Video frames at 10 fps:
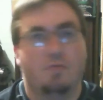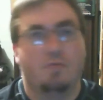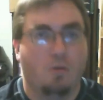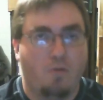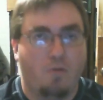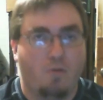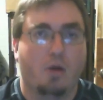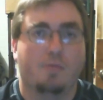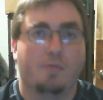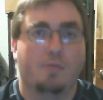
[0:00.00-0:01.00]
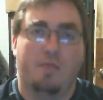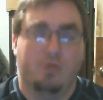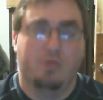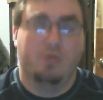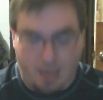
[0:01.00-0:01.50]
you can fold up and keep
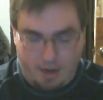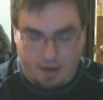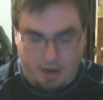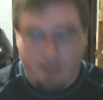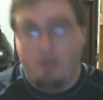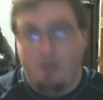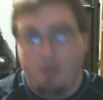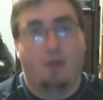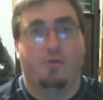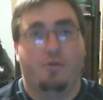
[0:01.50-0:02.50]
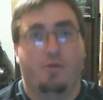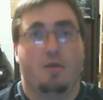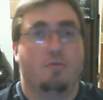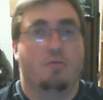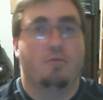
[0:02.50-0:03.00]
inside. The
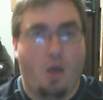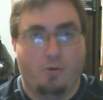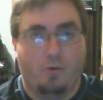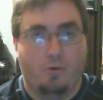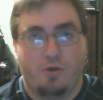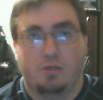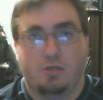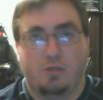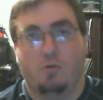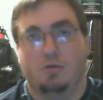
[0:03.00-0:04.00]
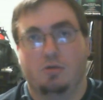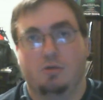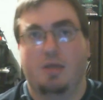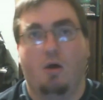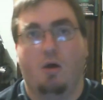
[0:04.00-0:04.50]
Dollar Tree stores
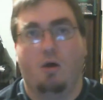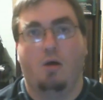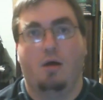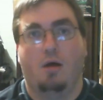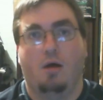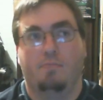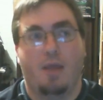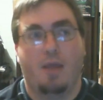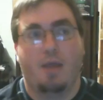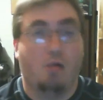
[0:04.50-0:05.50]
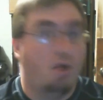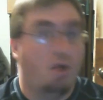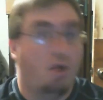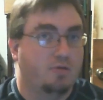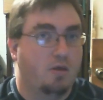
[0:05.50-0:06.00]
sell paint
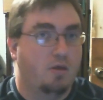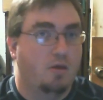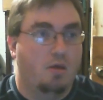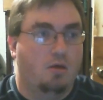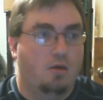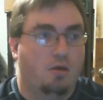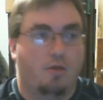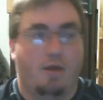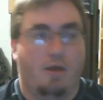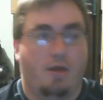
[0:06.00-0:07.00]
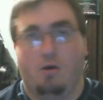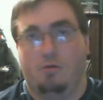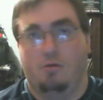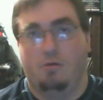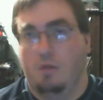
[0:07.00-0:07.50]
cloths that
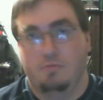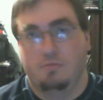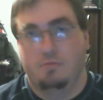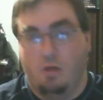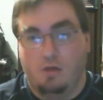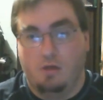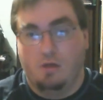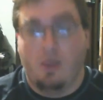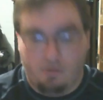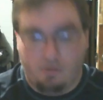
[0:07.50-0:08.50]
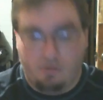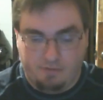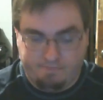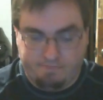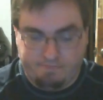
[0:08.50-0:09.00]
are, well, $1,
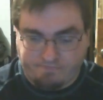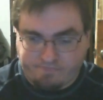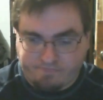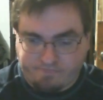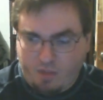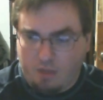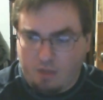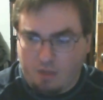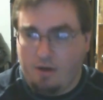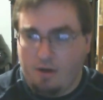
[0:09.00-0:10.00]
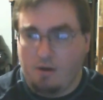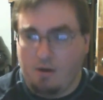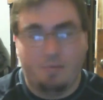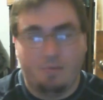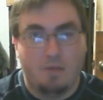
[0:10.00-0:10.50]
but I
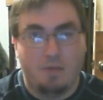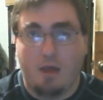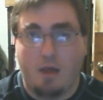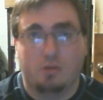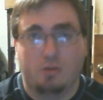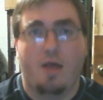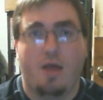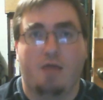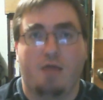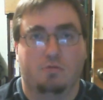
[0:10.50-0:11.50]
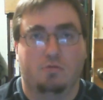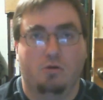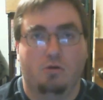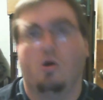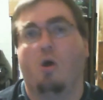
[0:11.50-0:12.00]
believe they also have
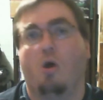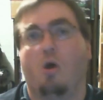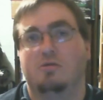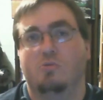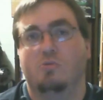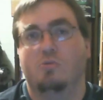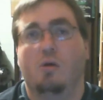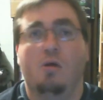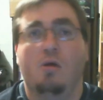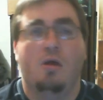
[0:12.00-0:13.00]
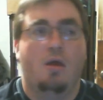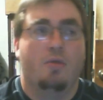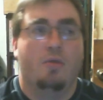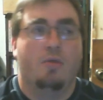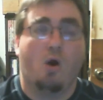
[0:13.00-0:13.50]
little tarps as well.
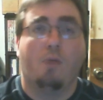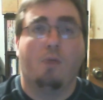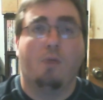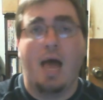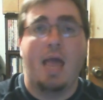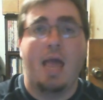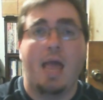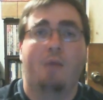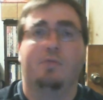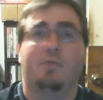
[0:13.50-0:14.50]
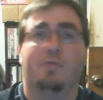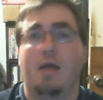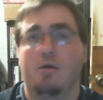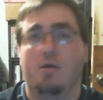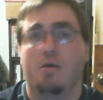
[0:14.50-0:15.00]
The tarp I have that I
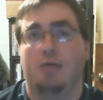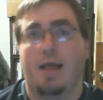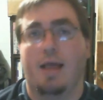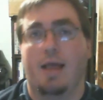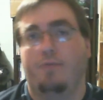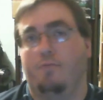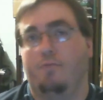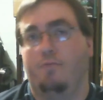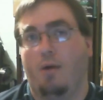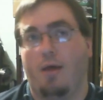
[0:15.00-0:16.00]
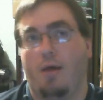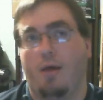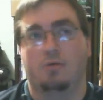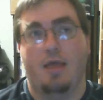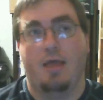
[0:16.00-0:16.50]
use, I got for
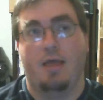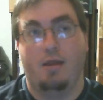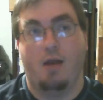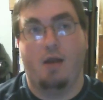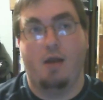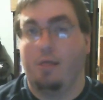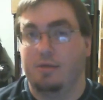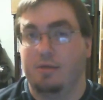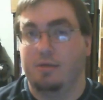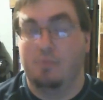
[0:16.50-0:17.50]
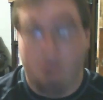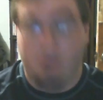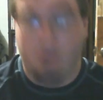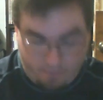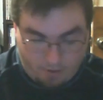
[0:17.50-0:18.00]
$4 at an Ollie's, I
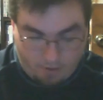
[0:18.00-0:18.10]
believe.